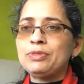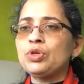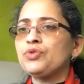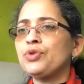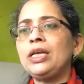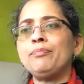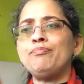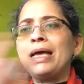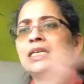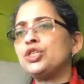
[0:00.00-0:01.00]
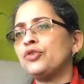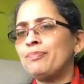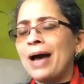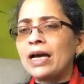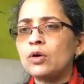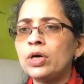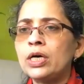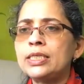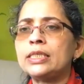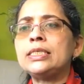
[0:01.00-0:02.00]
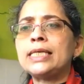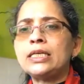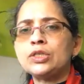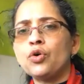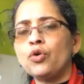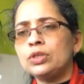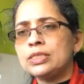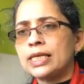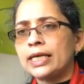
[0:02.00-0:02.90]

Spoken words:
would really bend over backward and attend calls like